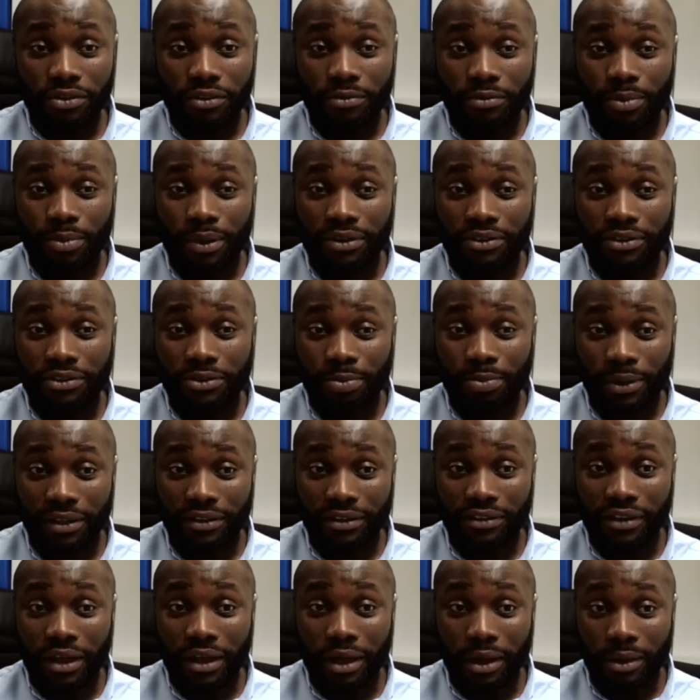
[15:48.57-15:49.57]
have been
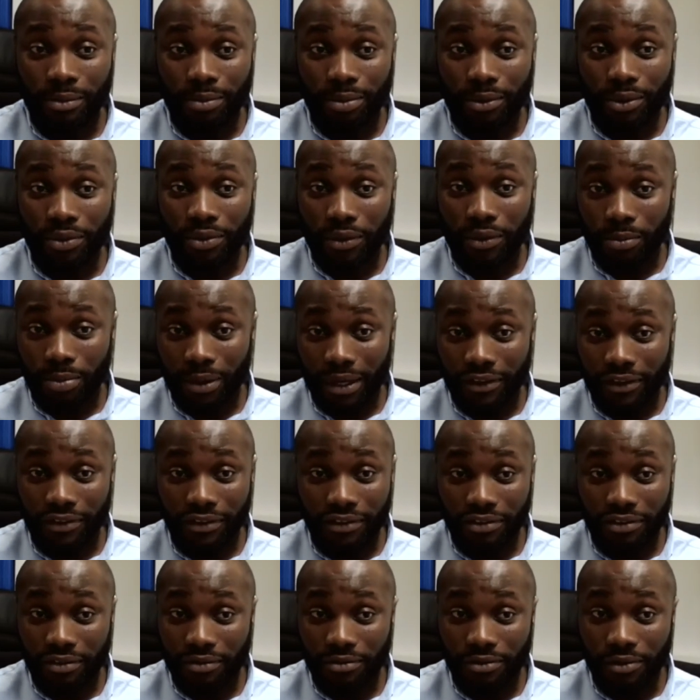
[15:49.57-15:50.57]
split up on the
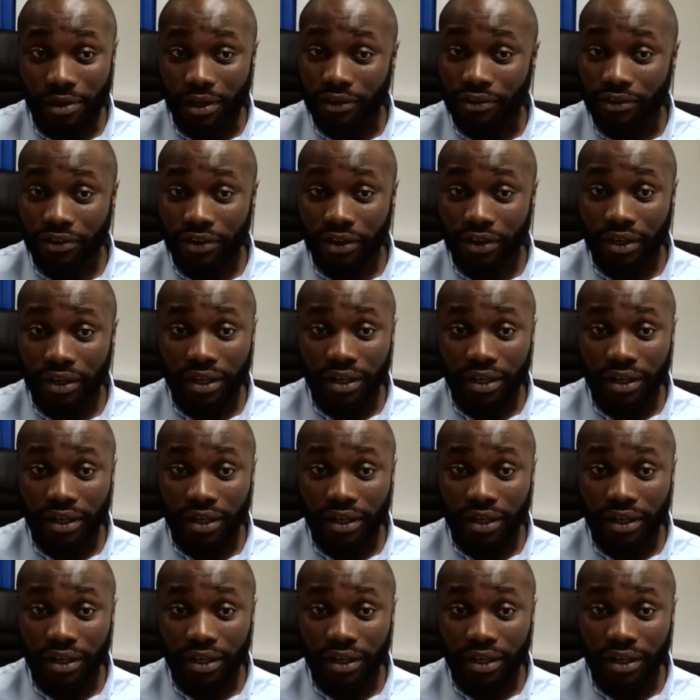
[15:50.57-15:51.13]
basis of risk.